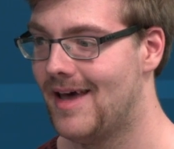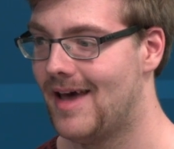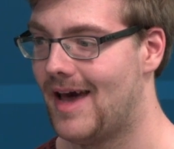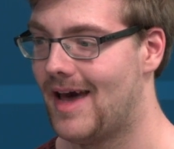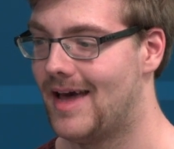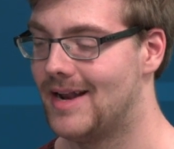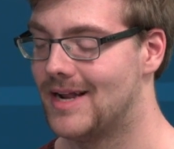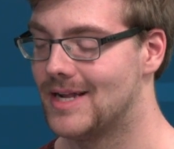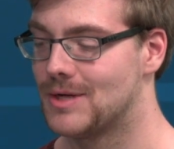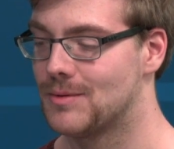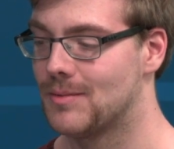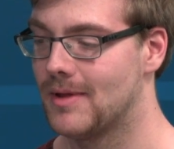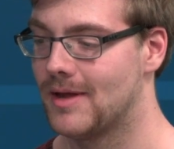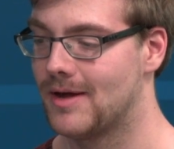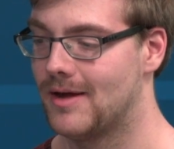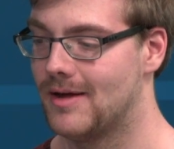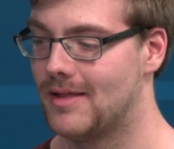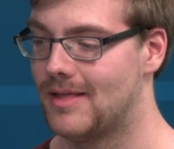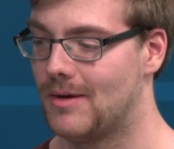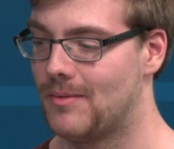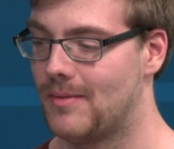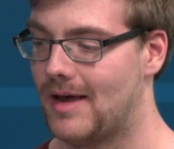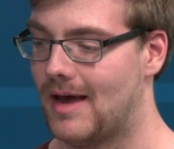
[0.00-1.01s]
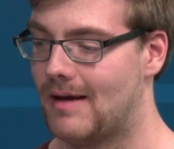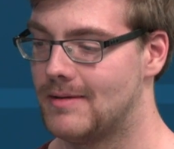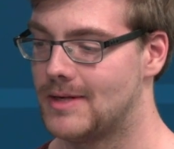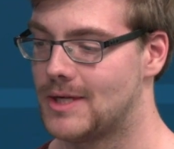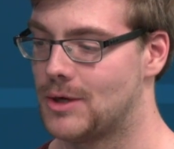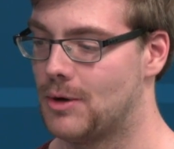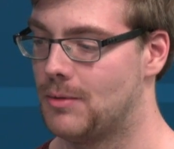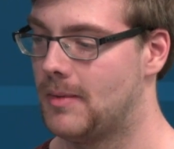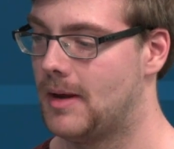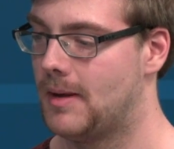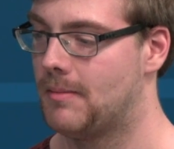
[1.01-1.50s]
And it's really good that we have
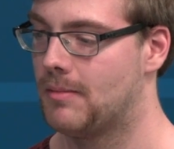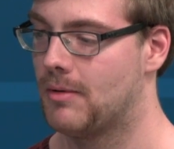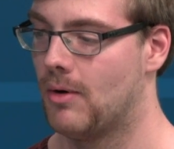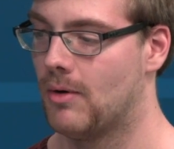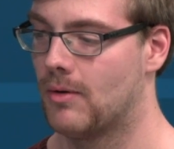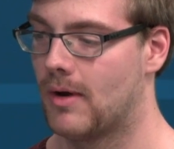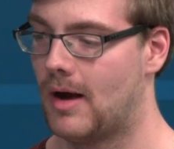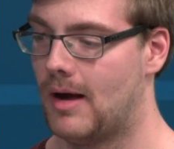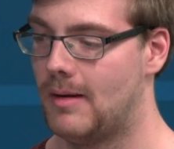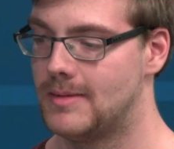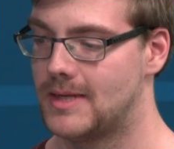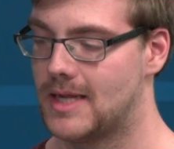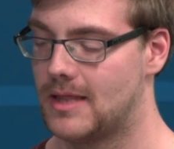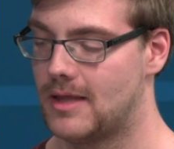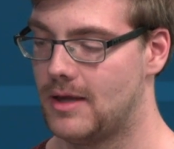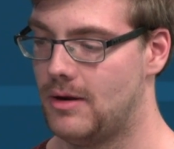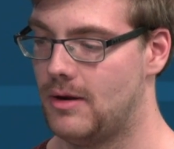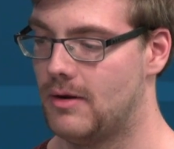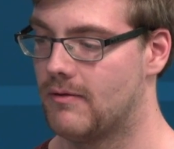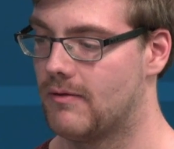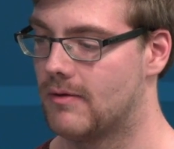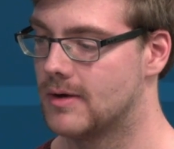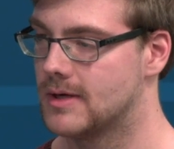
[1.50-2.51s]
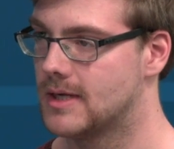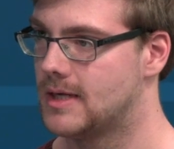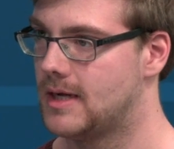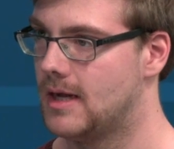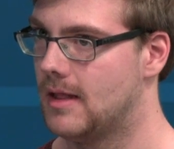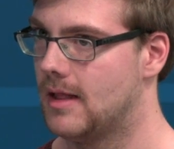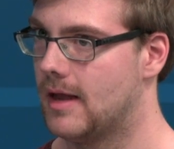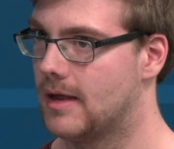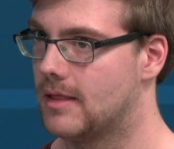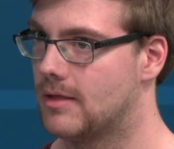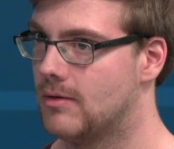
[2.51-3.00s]
so many programs at the university,
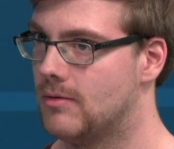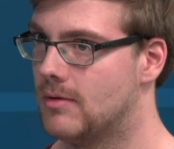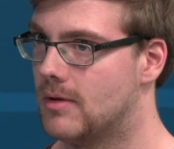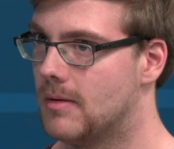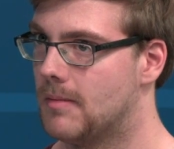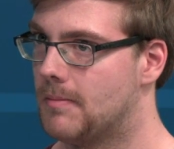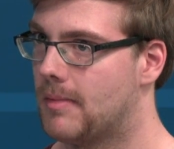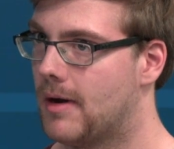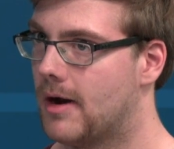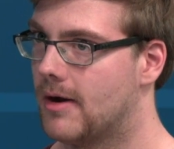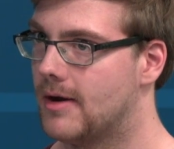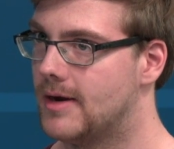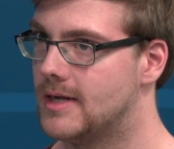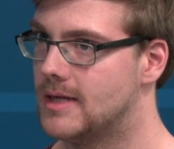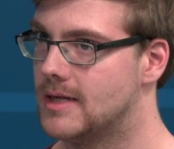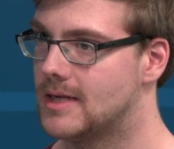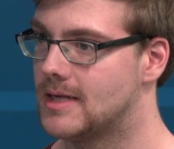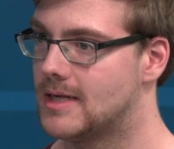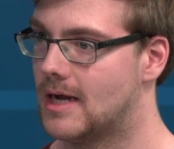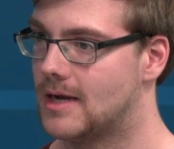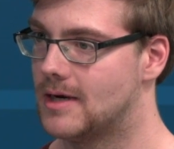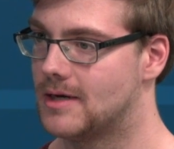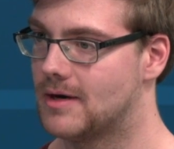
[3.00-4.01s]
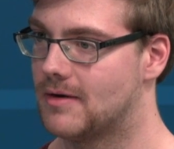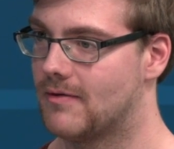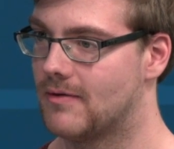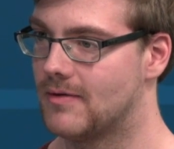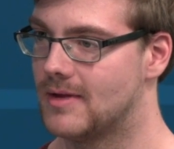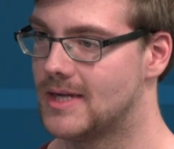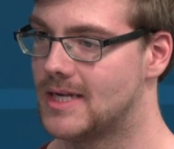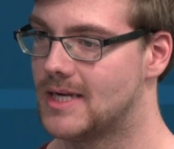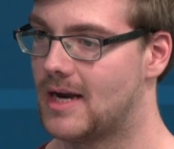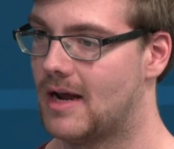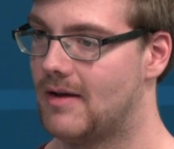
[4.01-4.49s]
through the Perry Center for
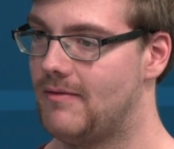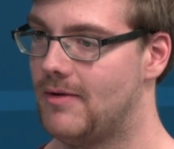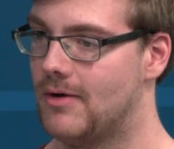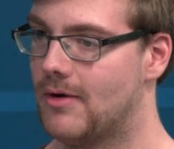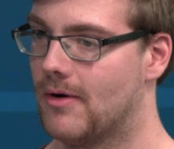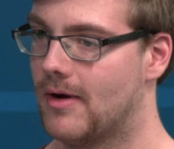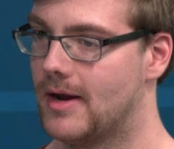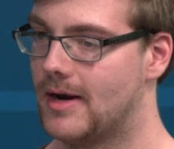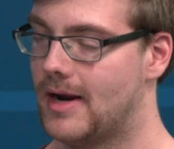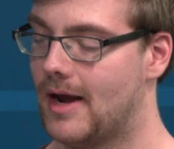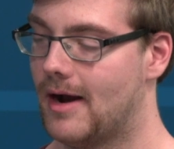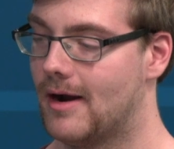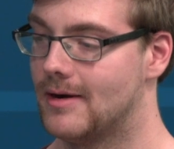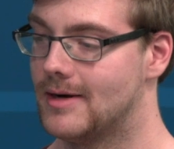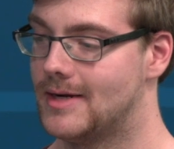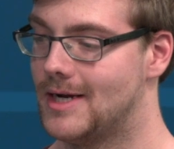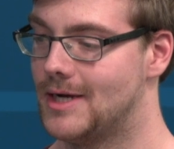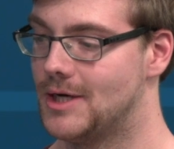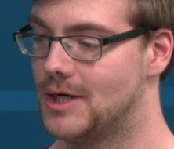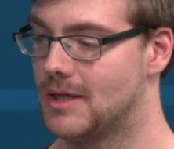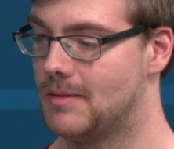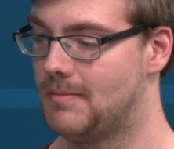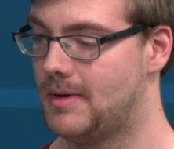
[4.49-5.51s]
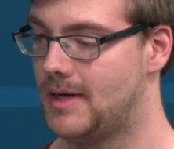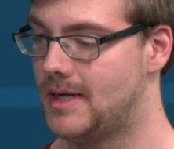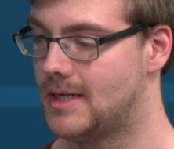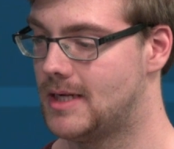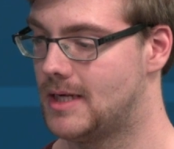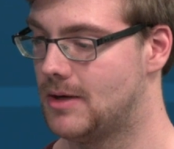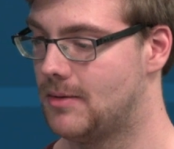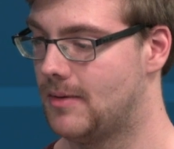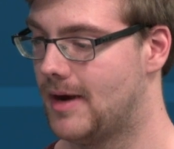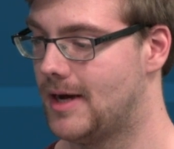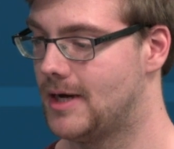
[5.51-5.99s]
the Study of Ukrainian Heritage, the
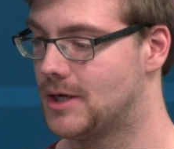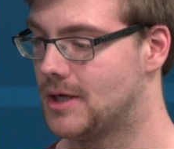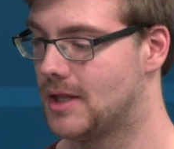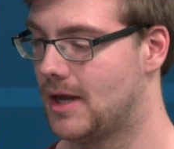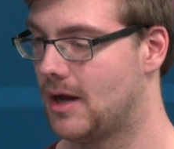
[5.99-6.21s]
PCUH.